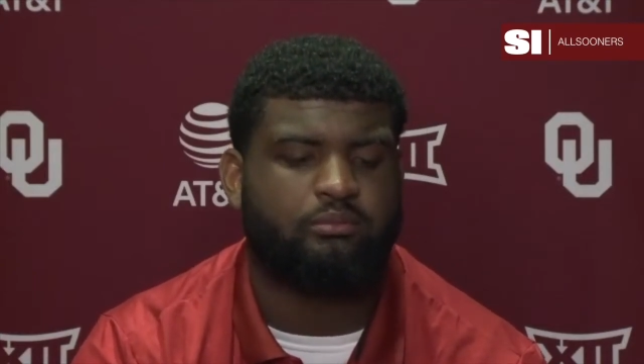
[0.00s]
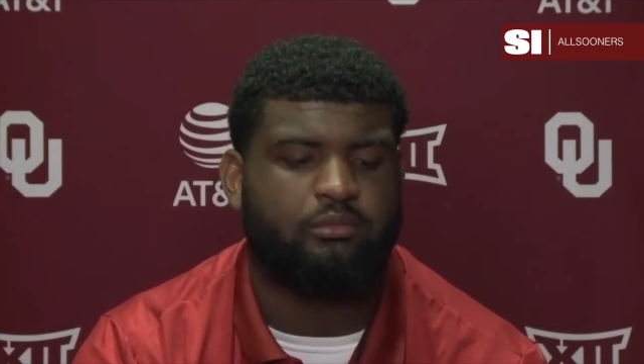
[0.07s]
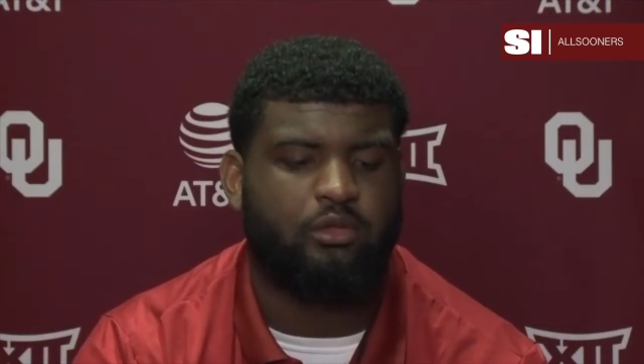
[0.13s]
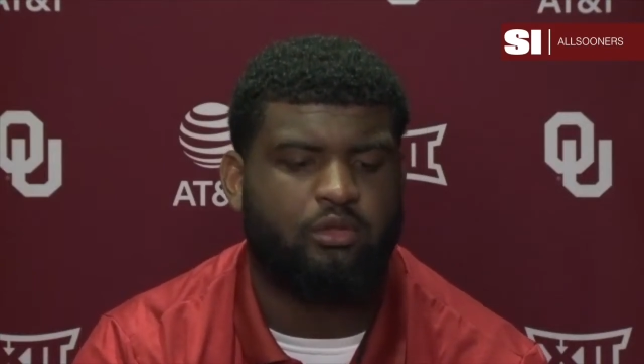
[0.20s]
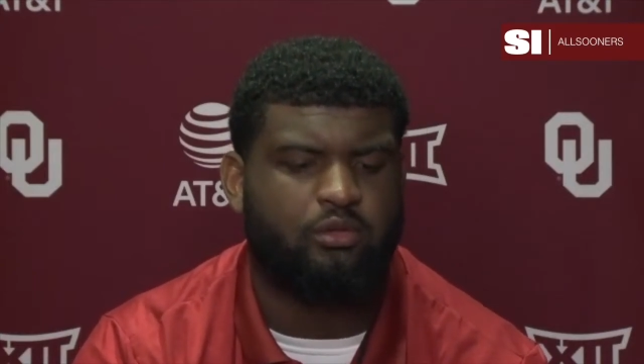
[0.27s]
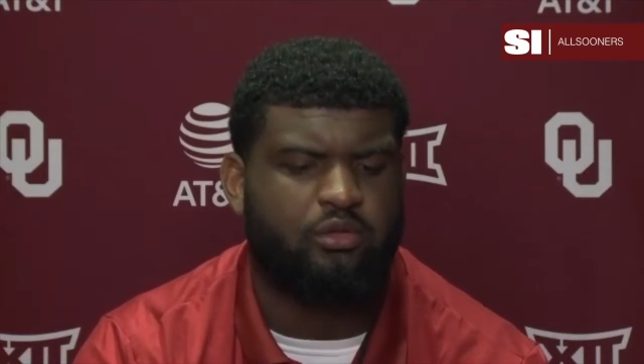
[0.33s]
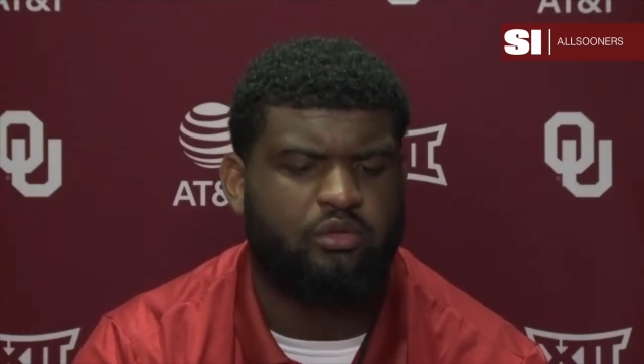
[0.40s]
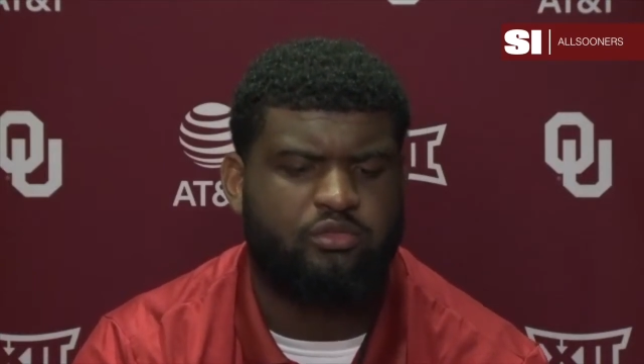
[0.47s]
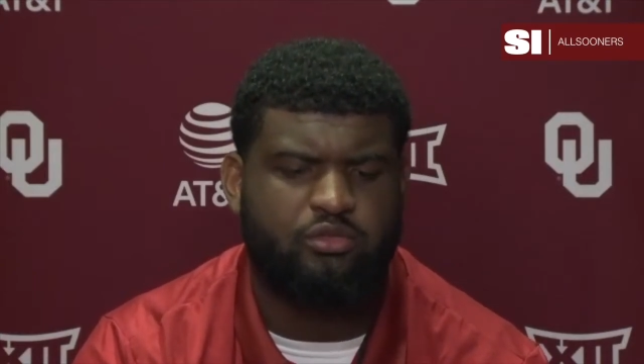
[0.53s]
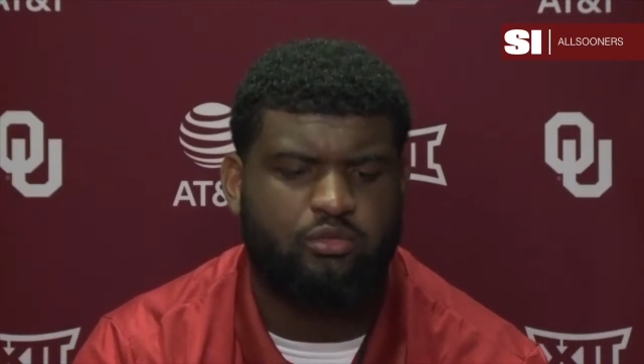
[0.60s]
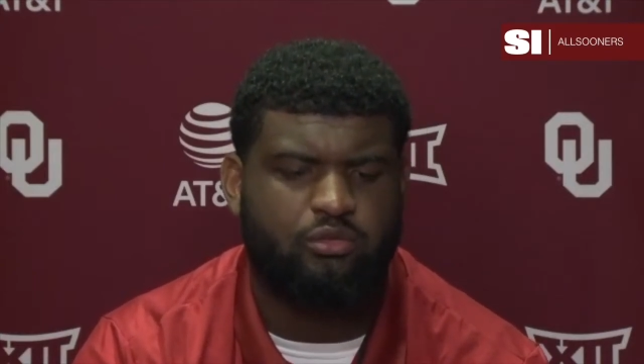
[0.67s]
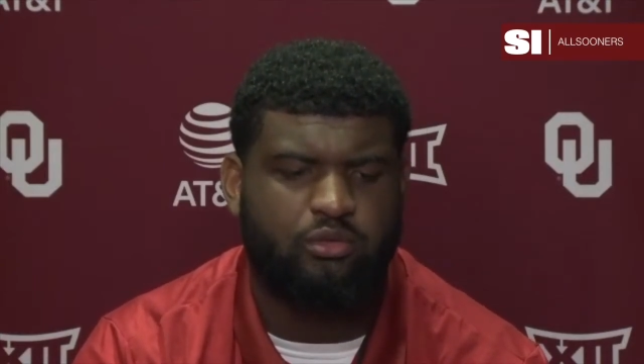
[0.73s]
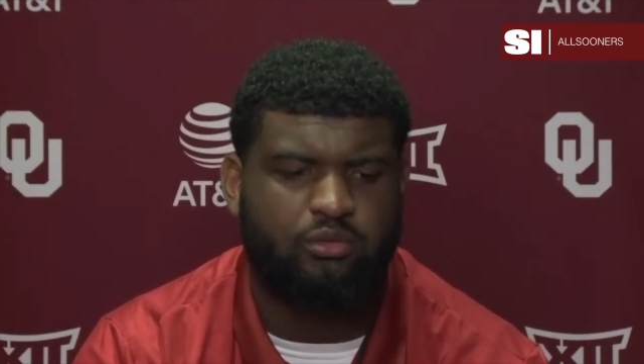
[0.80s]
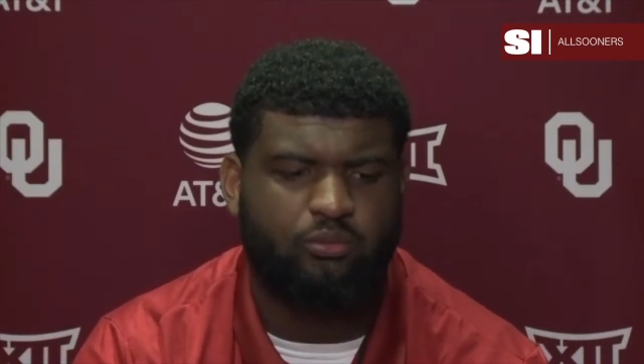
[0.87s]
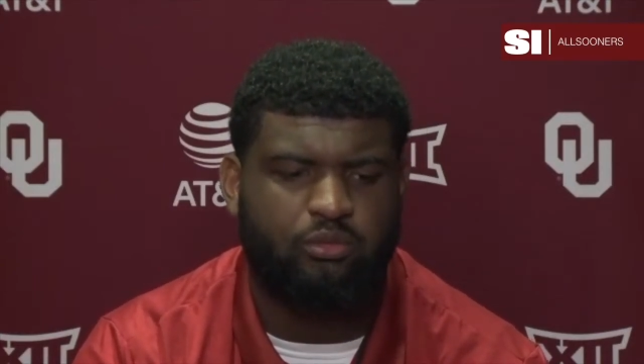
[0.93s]
you know, this
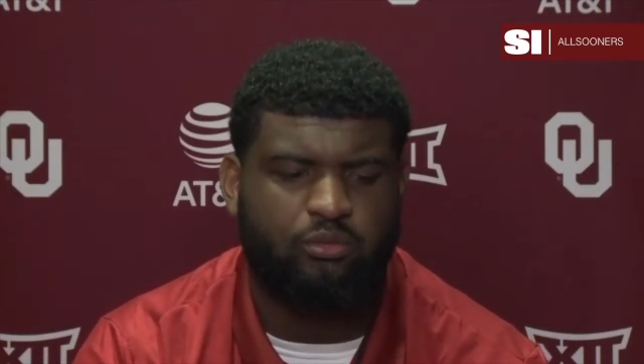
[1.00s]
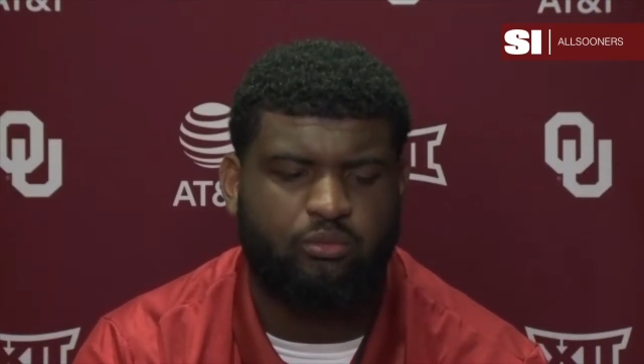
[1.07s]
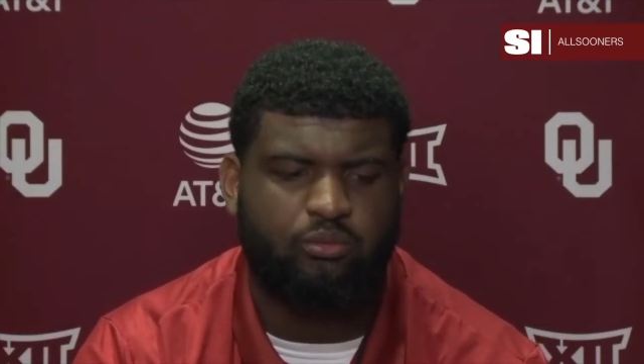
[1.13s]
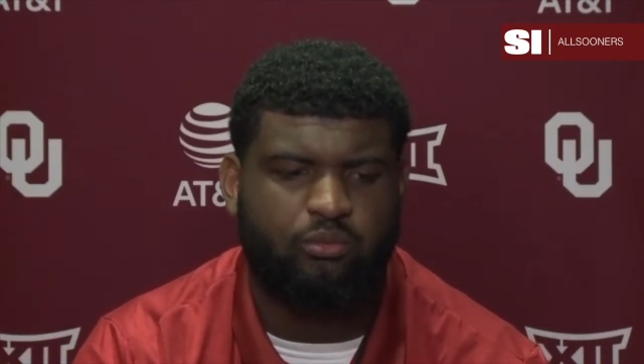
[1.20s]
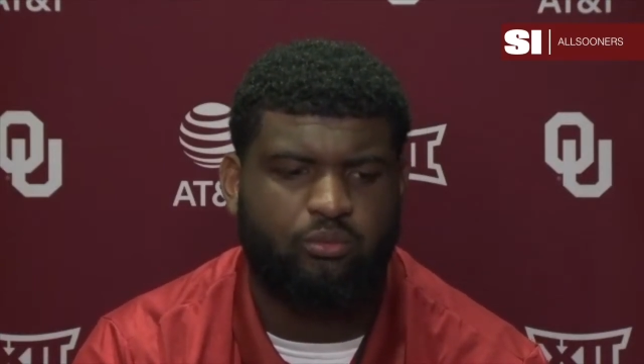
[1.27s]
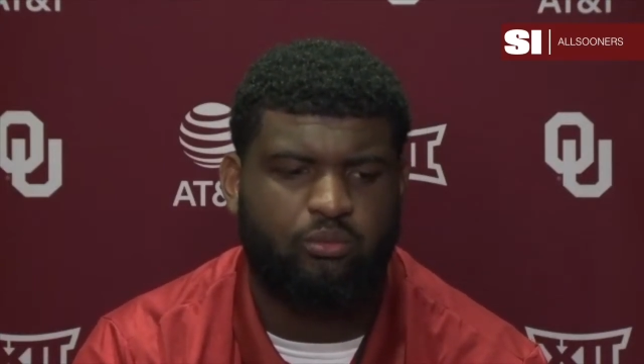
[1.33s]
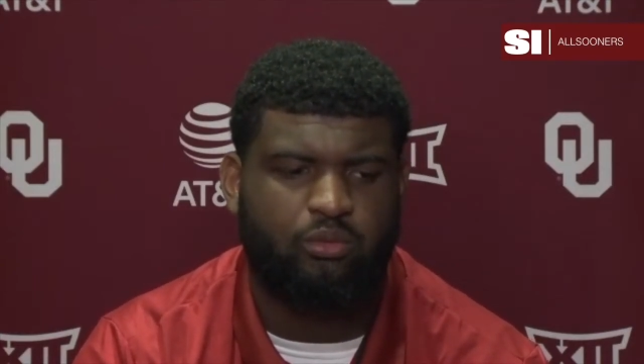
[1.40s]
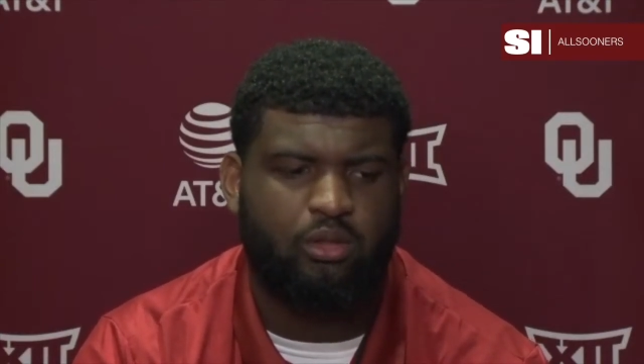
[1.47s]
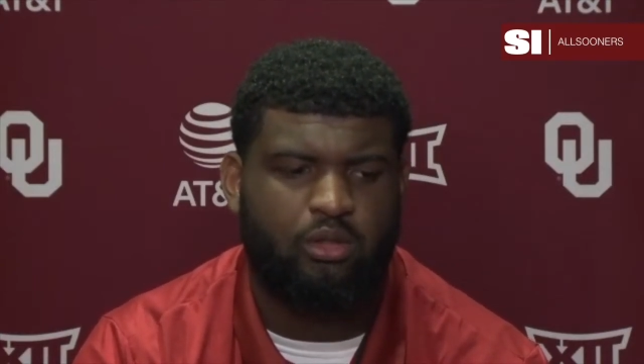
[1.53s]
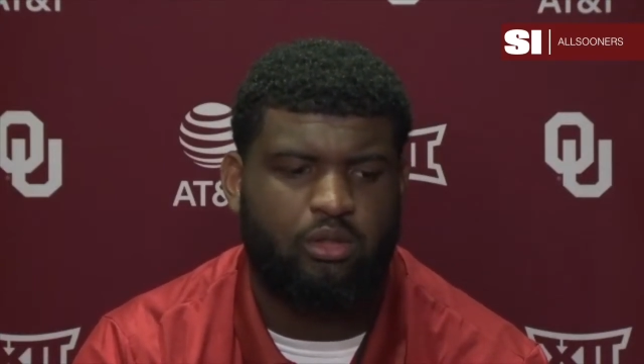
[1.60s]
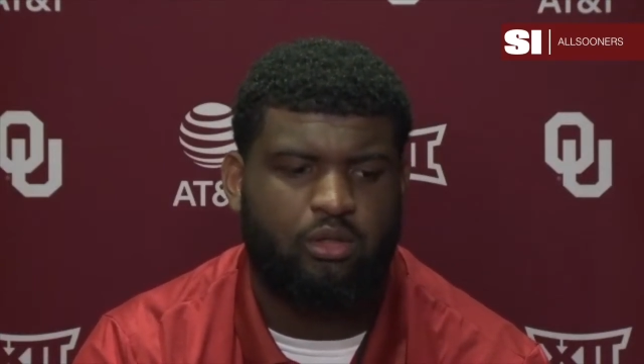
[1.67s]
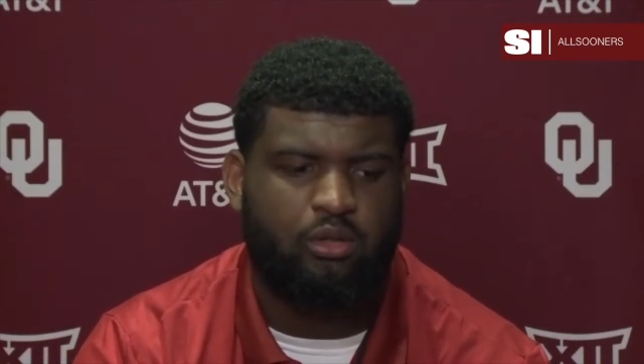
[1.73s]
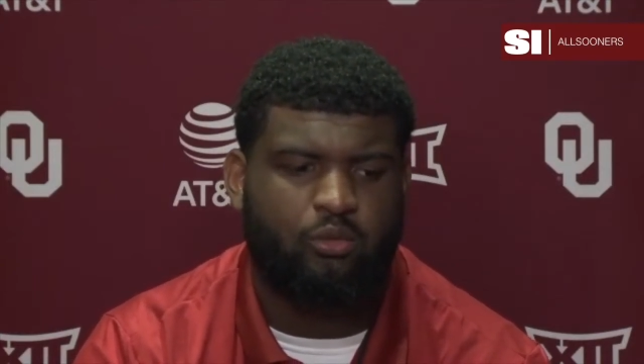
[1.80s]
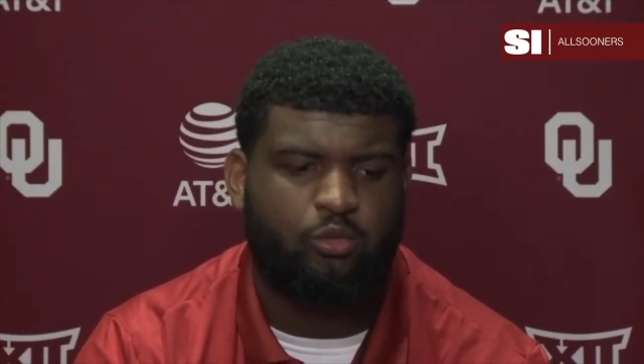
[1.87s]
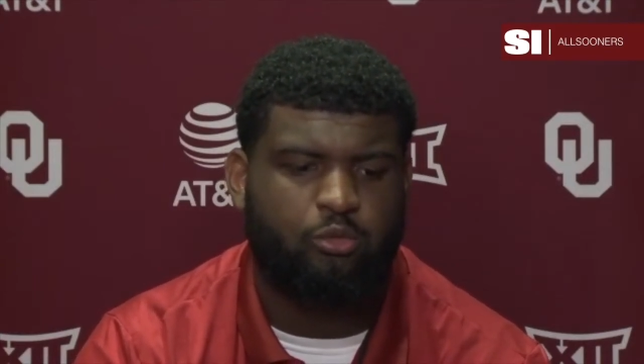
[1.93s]
unit,
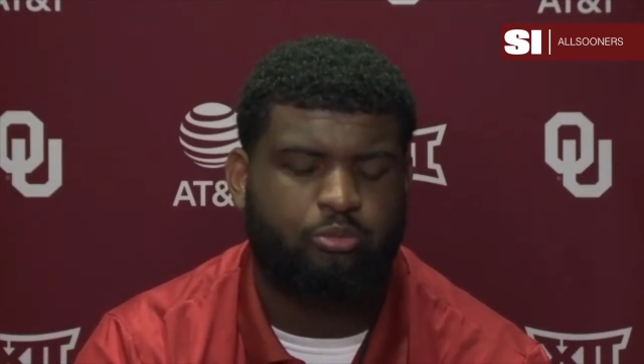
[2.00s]
we